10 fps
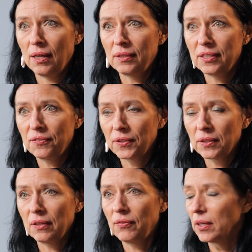and
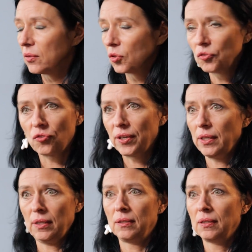definitely we are not
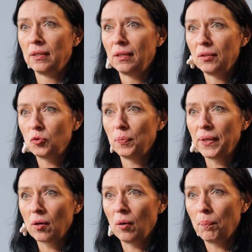ready to
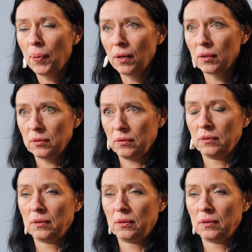become part